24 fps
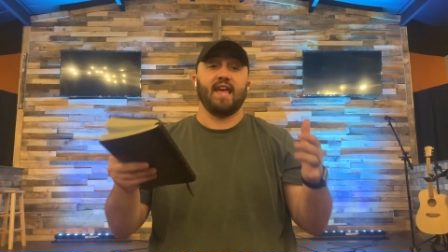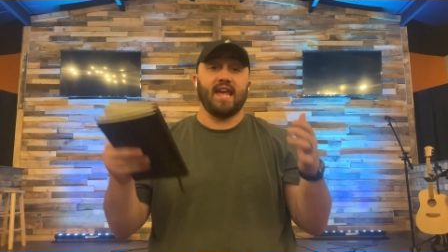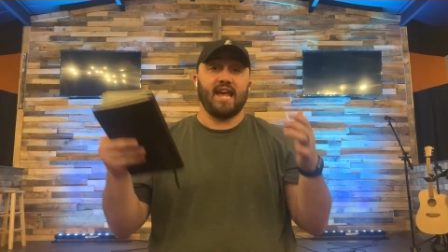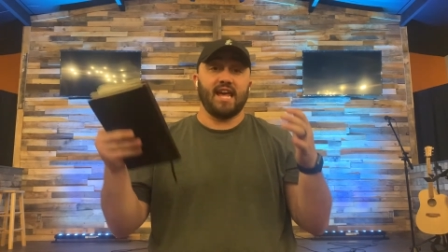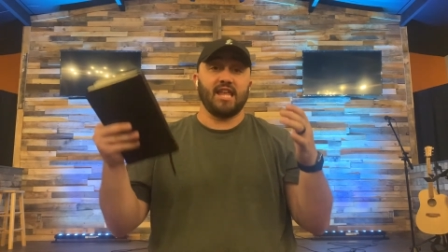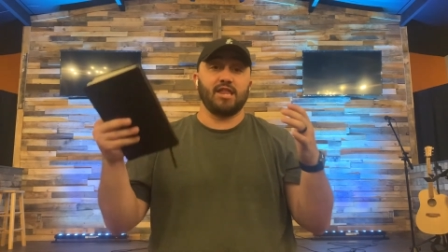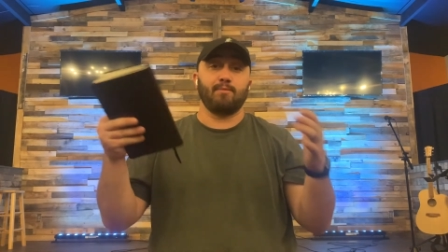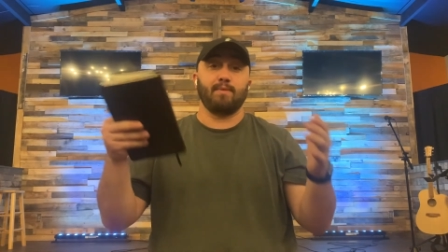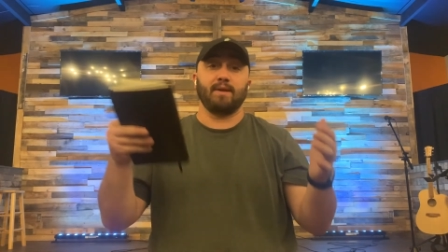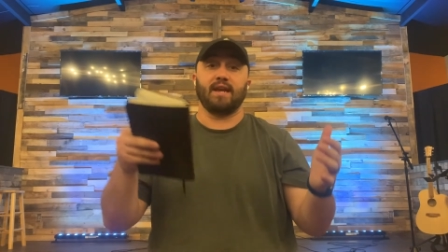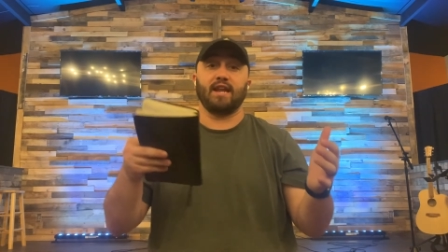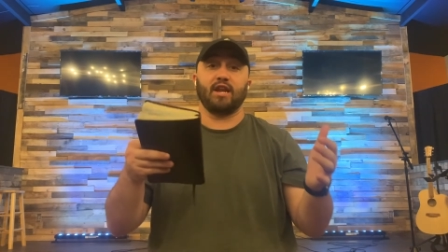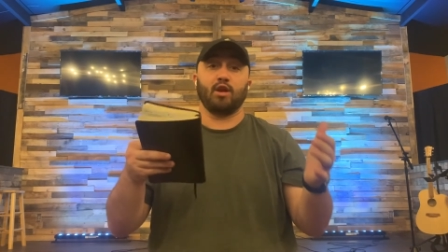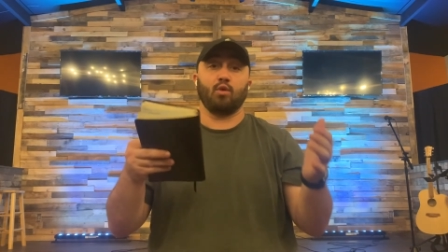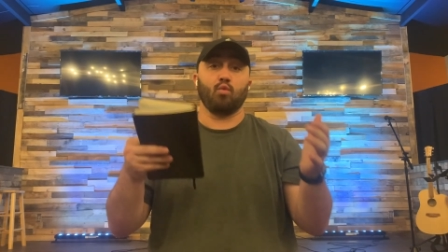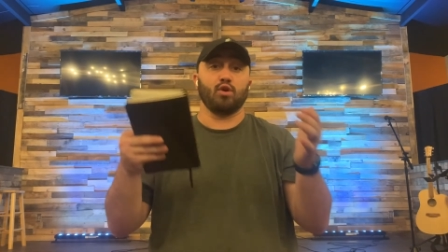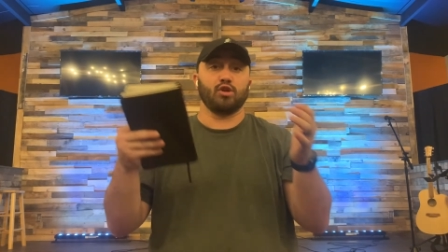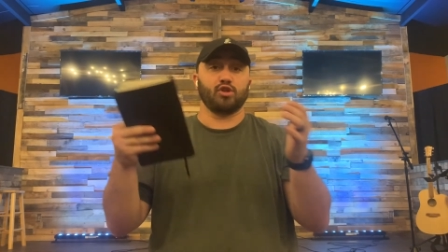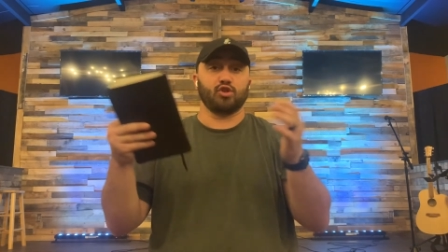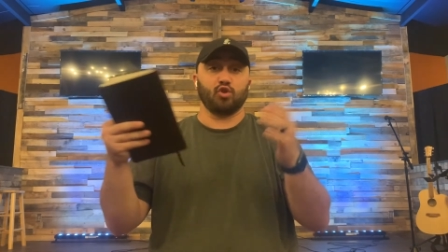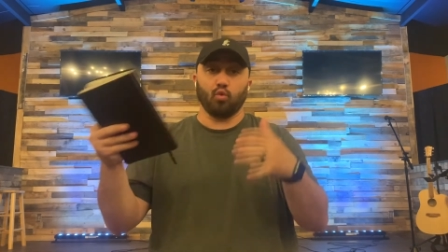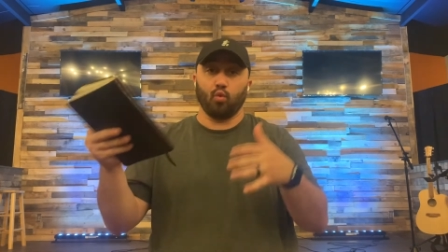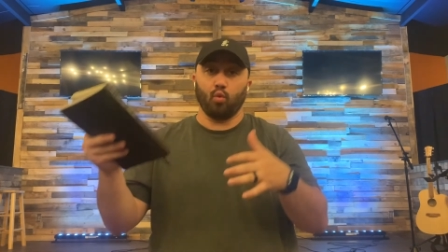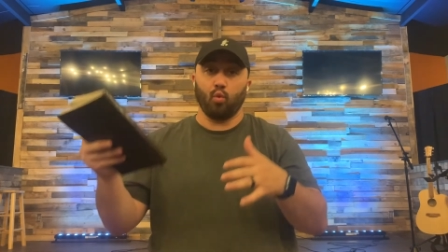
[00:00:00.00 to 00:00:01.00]
in the beginning
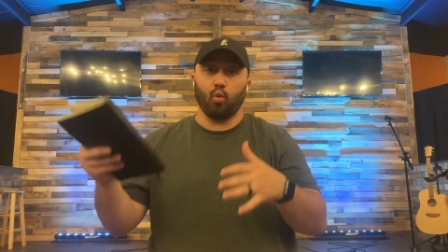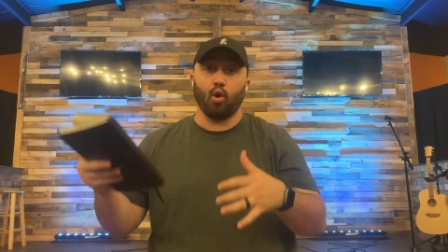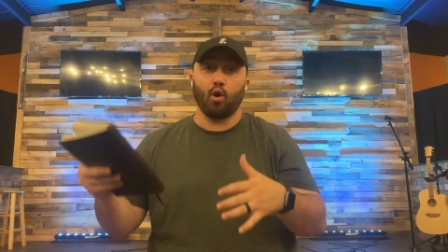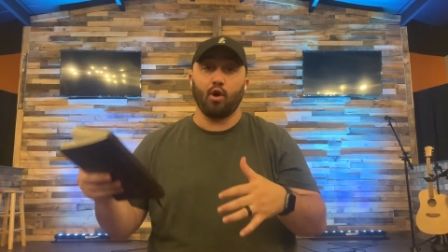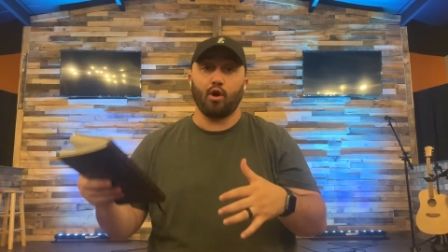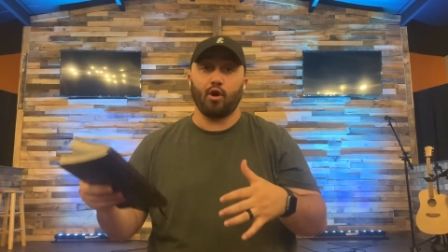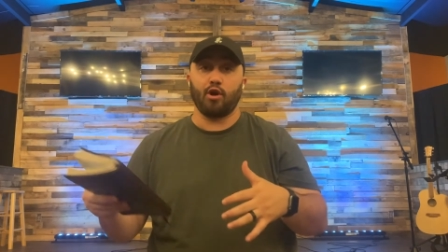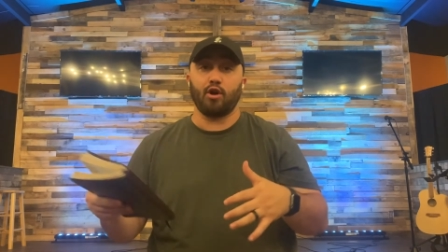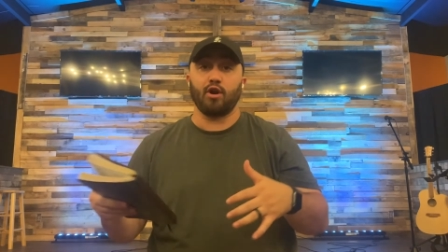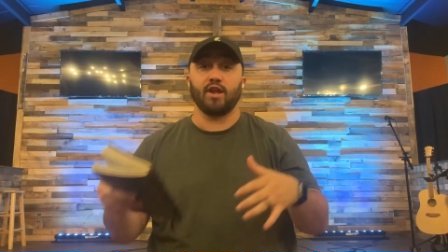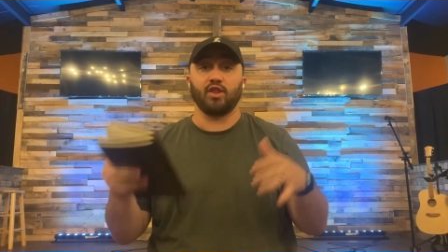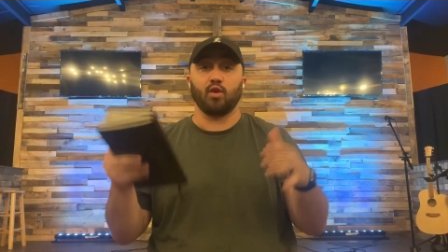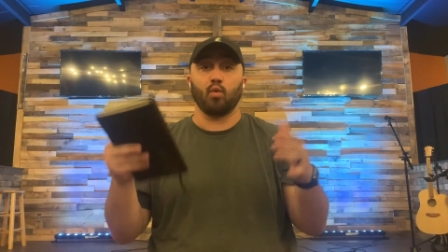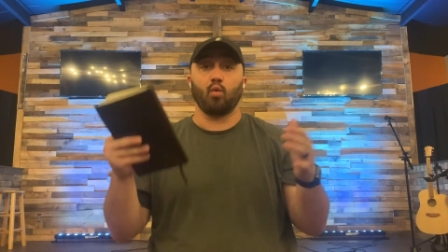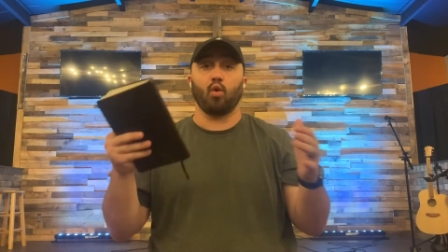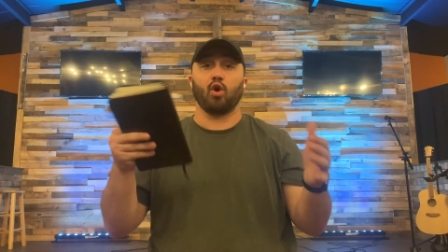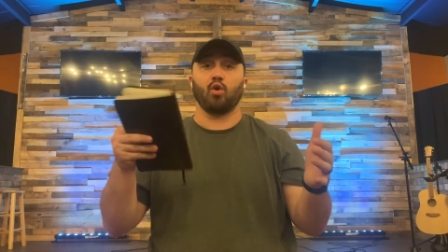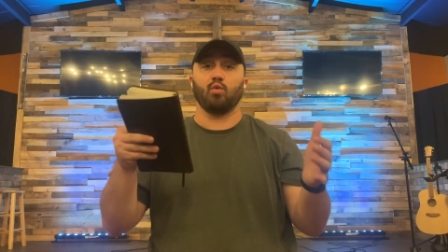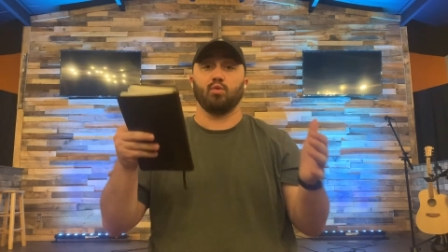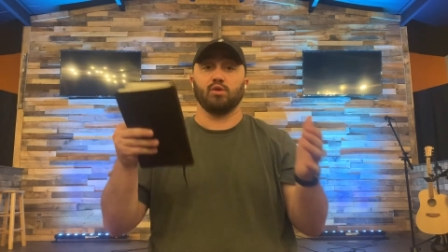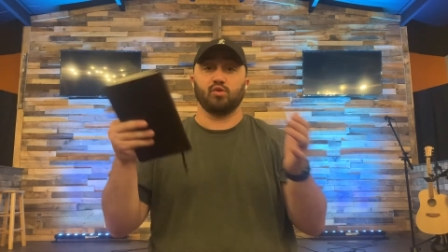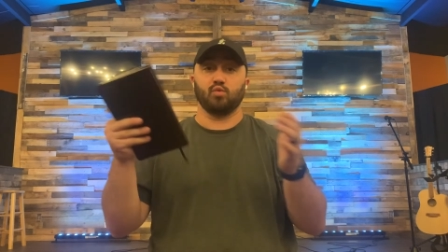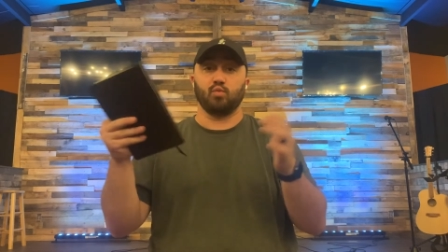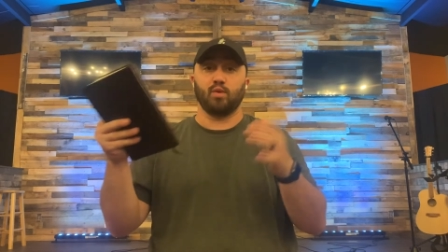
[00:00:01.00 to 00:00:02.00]
was the word and the
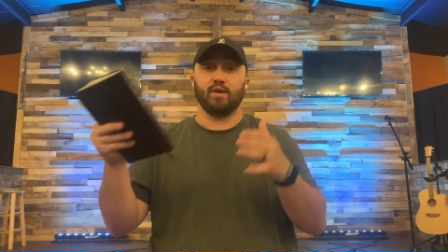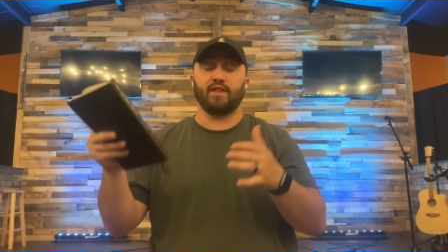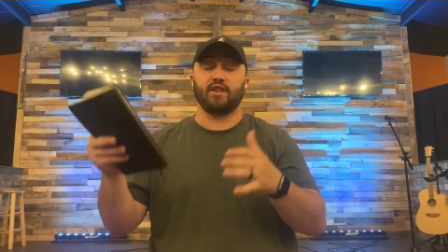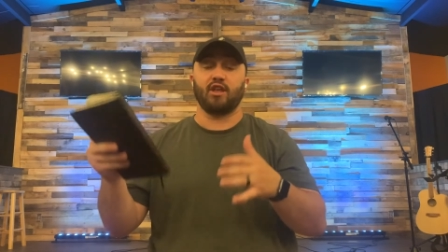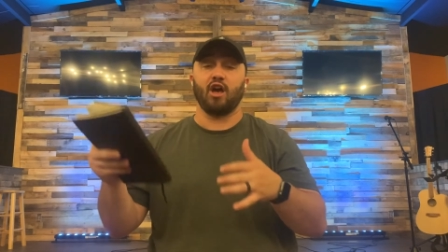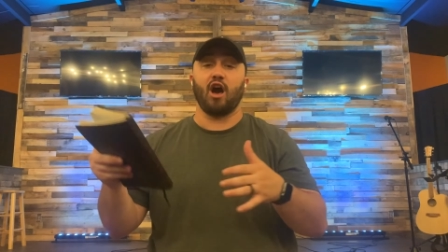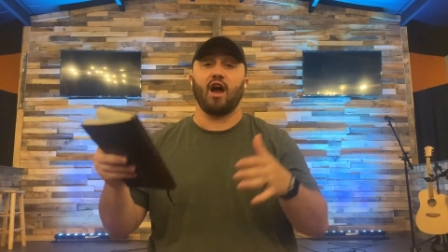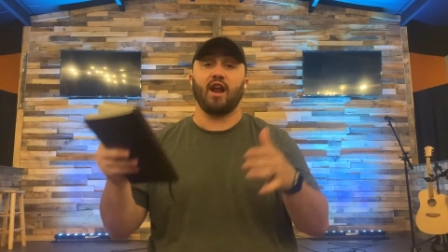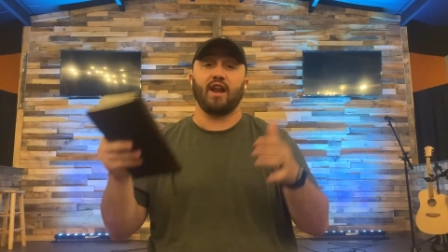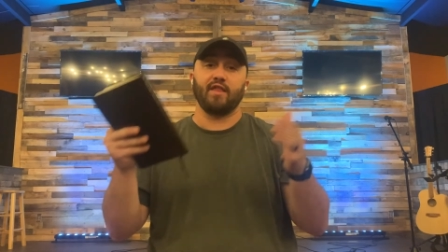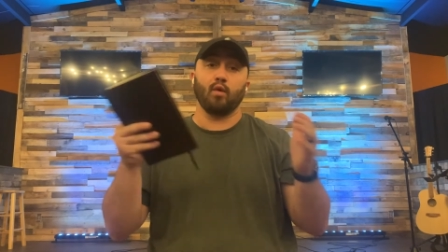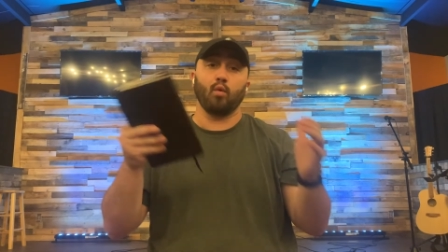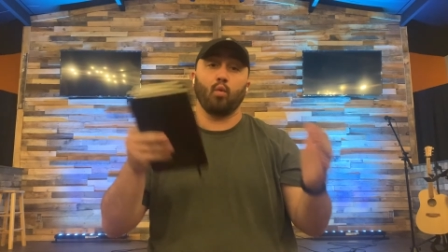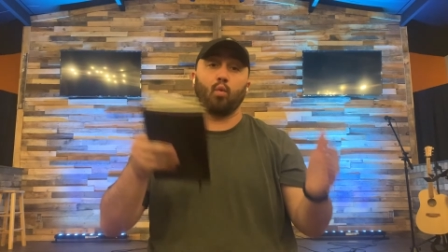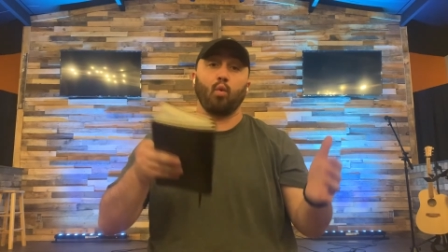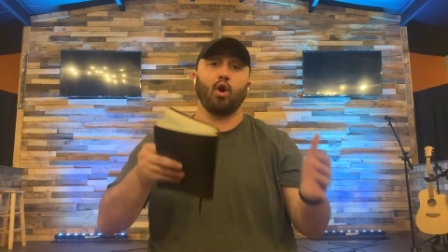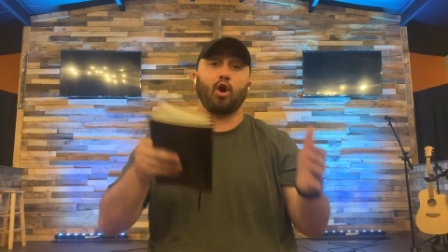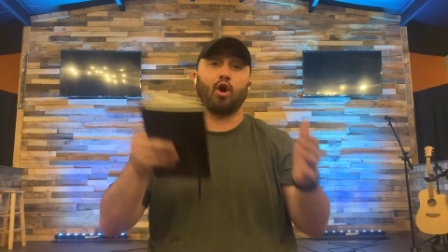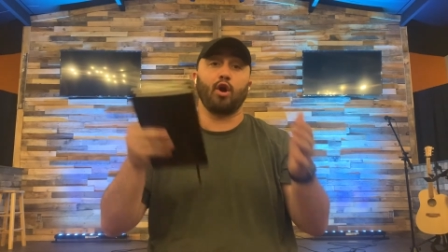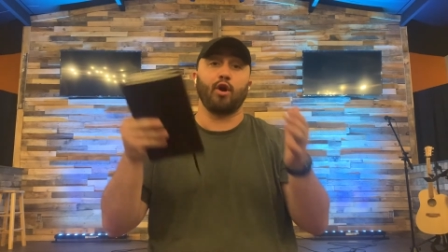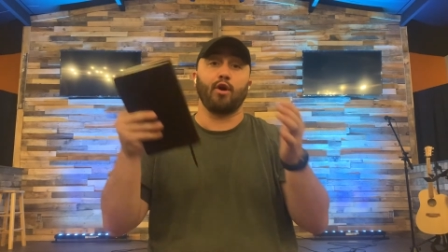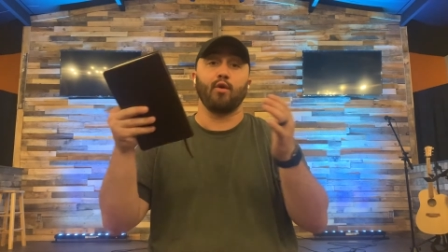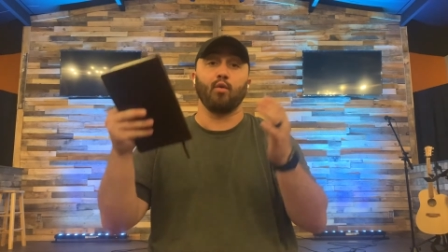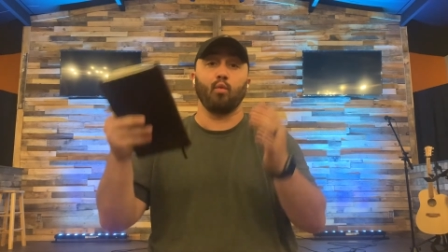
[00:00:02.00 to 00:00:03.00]
word was with God and the
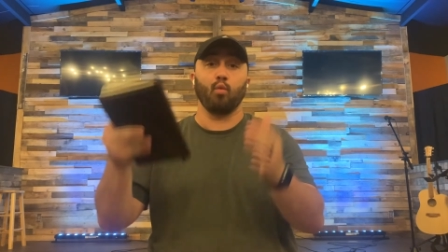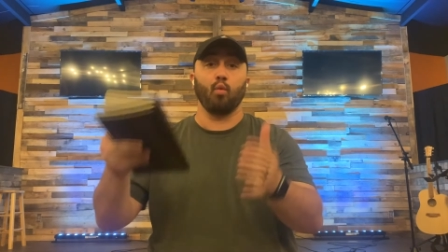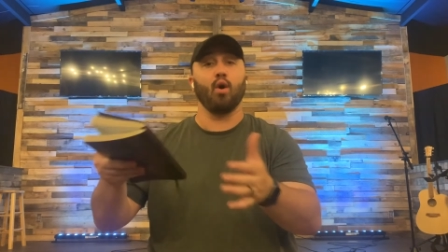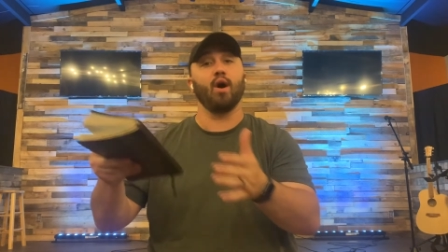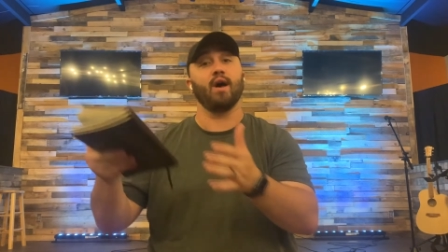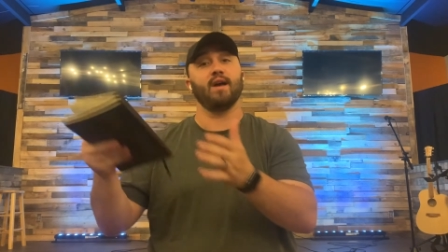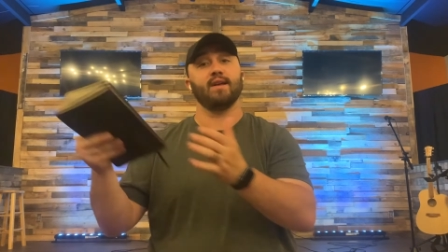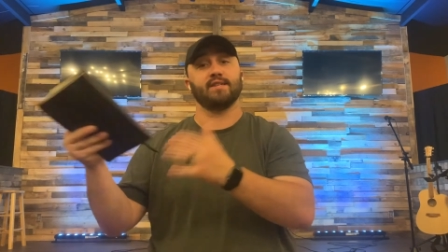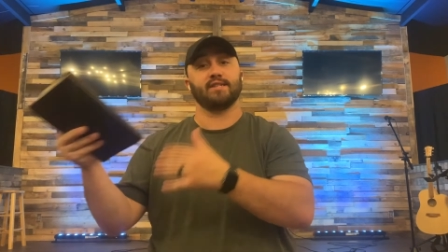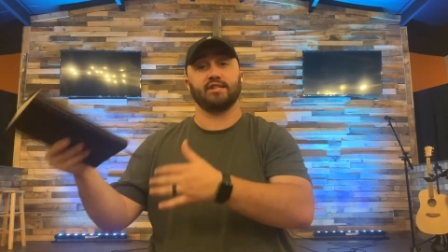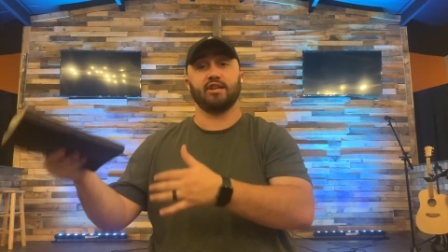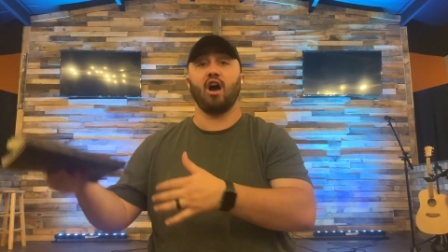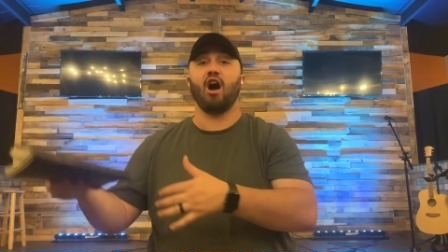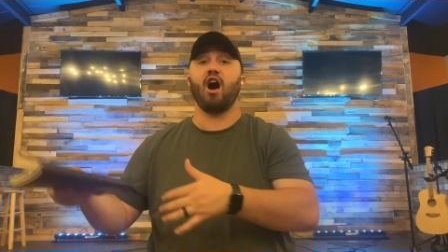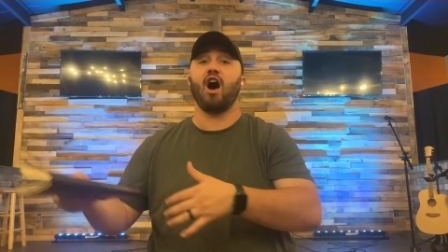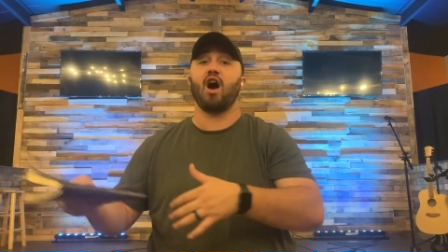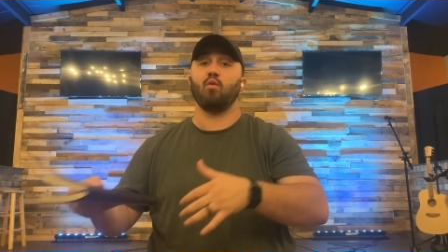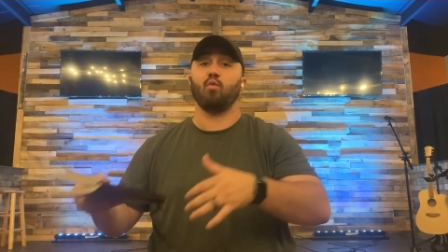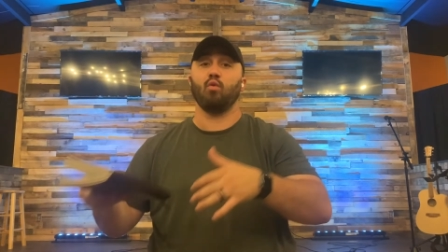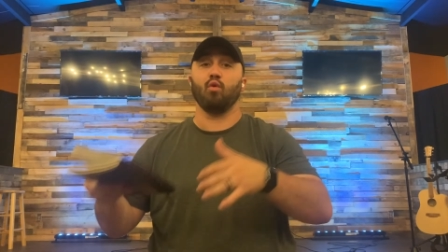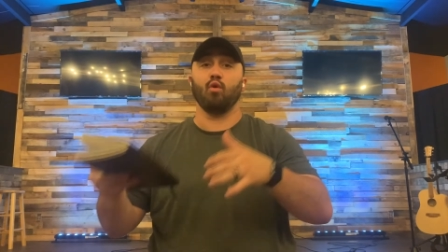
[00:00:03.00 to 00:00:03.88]
word was God.